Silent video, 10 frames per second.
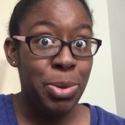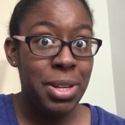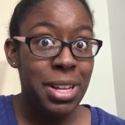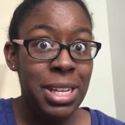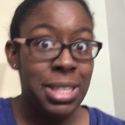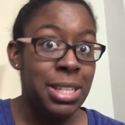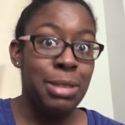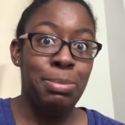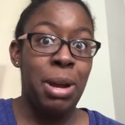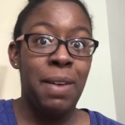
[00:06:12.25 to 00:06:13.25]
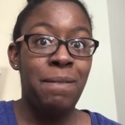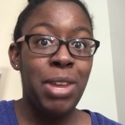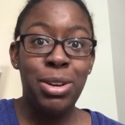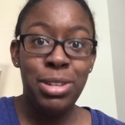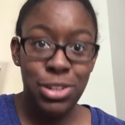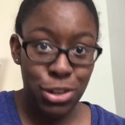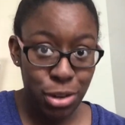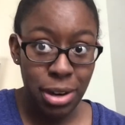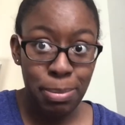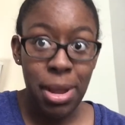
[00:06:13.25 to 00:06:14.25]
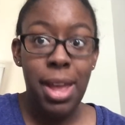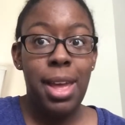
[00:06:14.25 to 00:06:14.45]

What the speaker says: to this. This is my first trip.